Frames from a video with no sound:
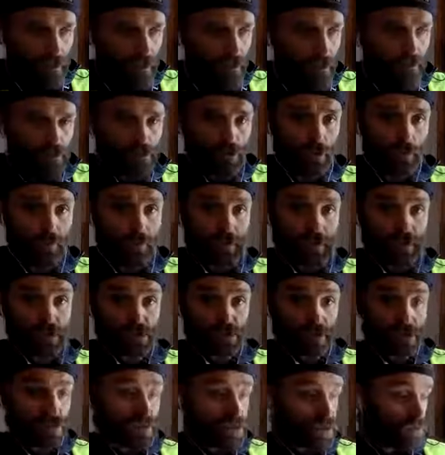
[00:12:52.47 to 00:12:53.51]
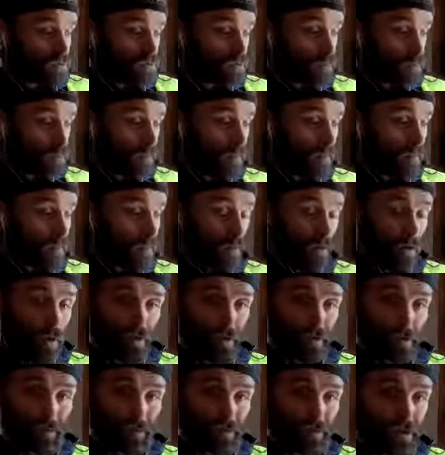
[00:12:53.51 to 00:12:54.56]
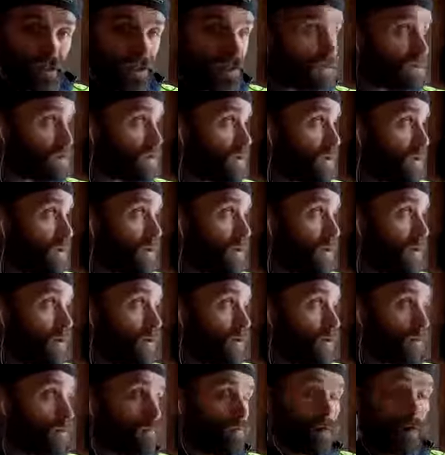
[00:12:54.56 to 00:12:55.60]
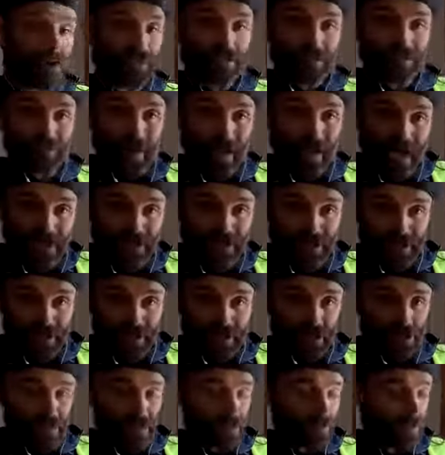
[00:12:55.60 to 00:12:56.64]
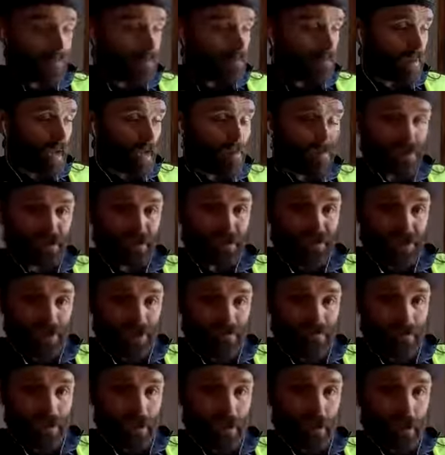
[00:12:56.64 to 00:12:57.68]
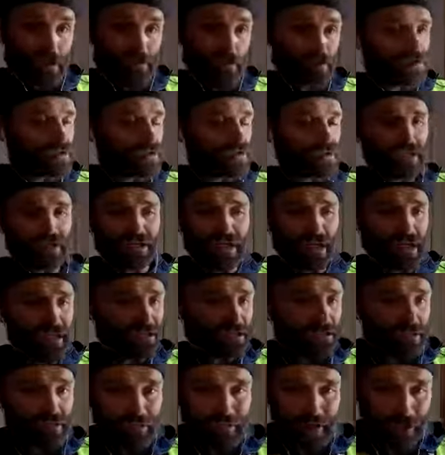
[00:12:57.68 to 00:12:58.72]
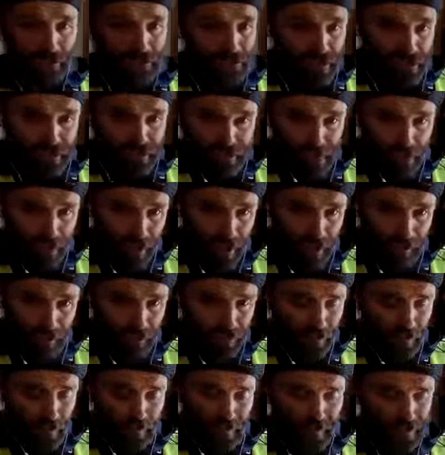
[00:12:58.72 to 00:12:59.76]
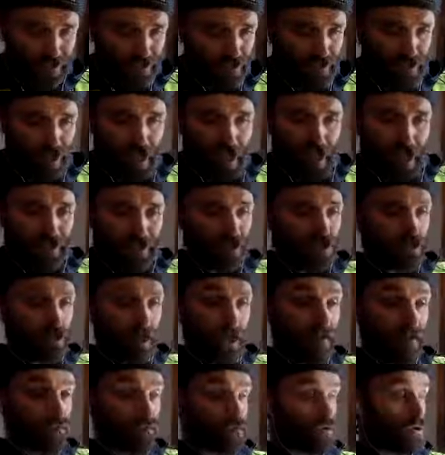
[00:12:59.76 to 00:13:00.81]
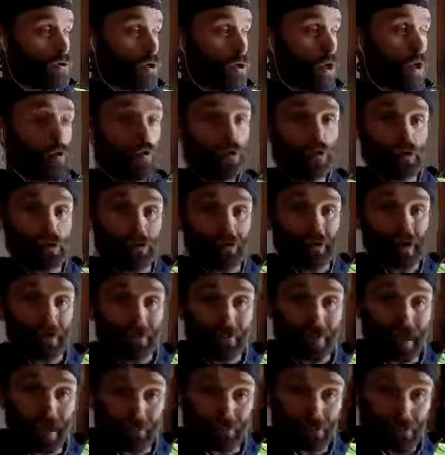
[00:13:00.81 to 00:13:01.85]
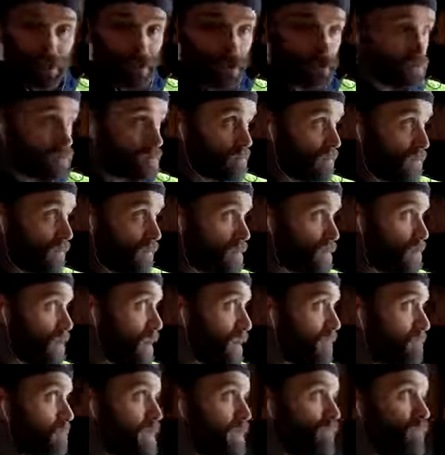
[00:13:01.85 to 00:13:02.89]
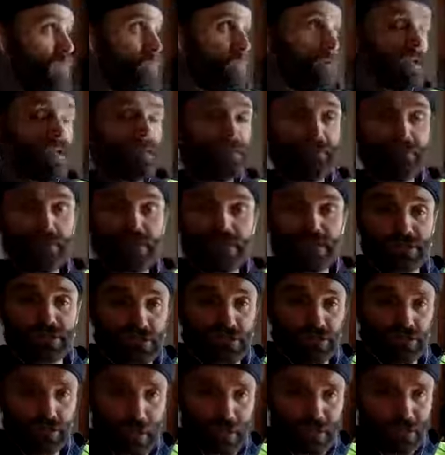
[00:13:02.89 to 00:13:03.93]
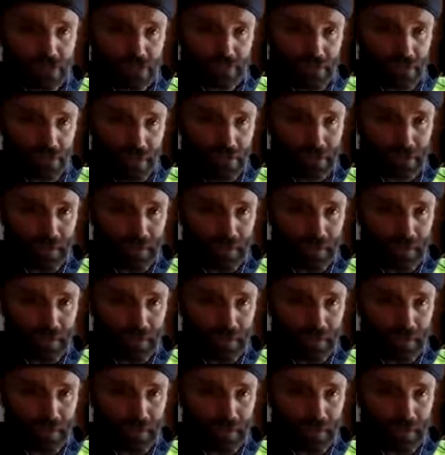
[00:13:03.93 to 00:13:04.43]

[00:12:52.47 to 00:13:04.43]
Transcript: So eventually, children were being brought up in these rites of passage like baptism, which is against the baptism of the Bible. The Bible says that you have to know you're being baptized because you have to have a belief in Jesus Christ, otherwise, the